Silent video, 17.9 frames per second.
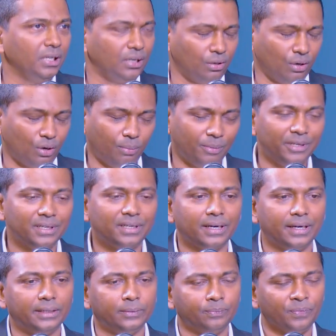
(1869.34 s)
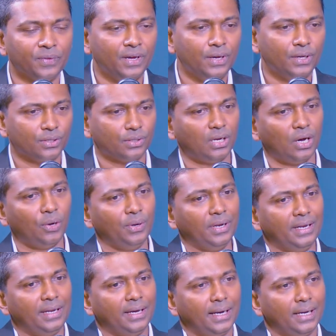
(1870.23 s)
economy, right? So now
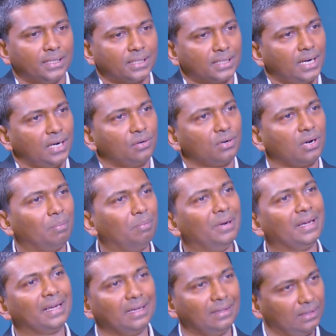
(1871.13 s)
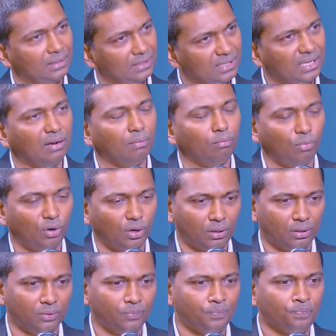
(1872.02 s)
India is trying to replicate the same
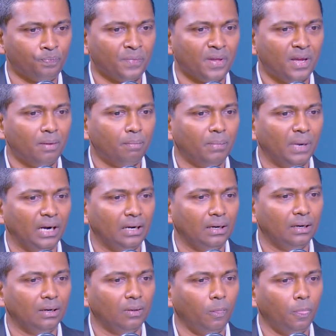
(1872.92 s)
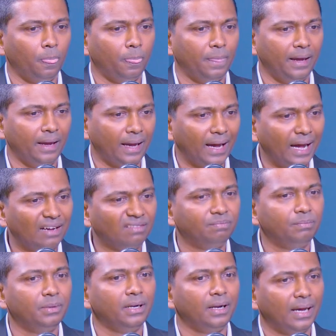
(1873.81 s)
model, but they
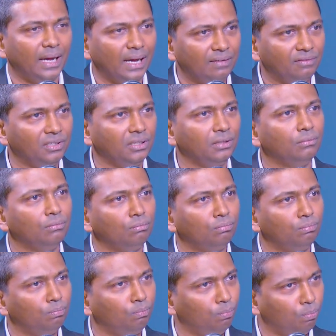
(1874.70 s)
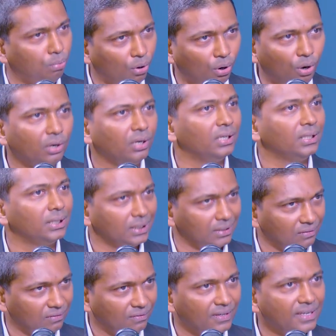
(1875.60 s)
have been having border
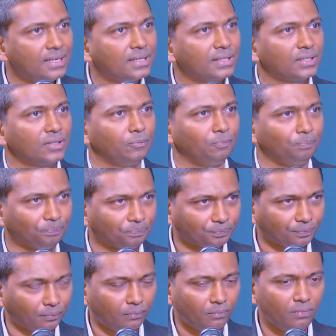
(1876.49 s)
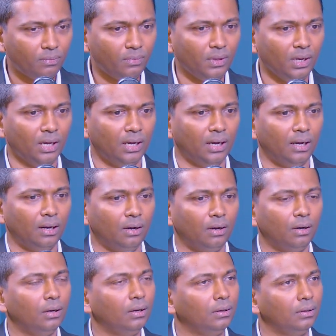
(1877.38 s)
conflicts.
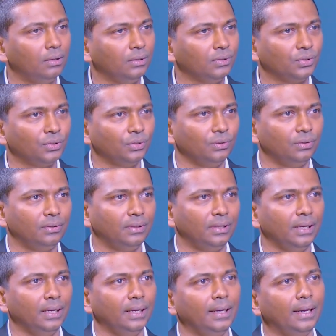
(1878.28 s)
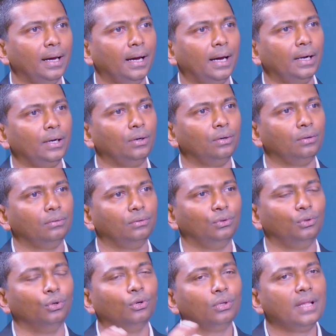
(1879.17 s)
So
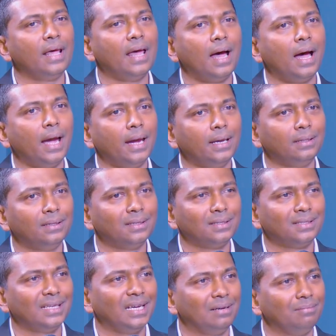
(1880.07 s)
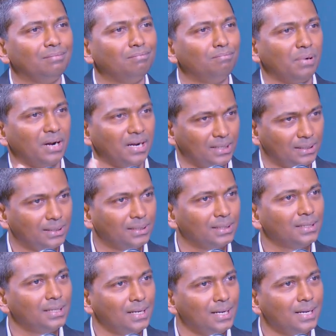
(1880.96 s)
though they are in the same
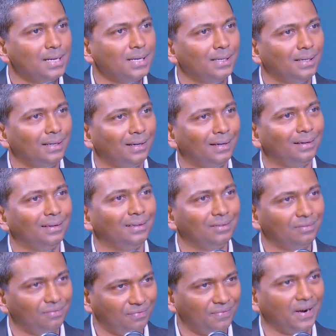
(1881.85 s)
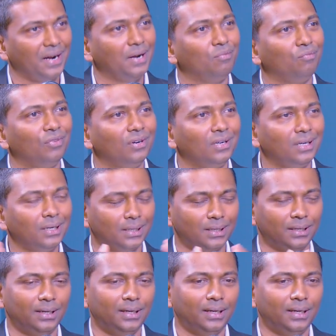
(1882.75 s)
BRICS framework,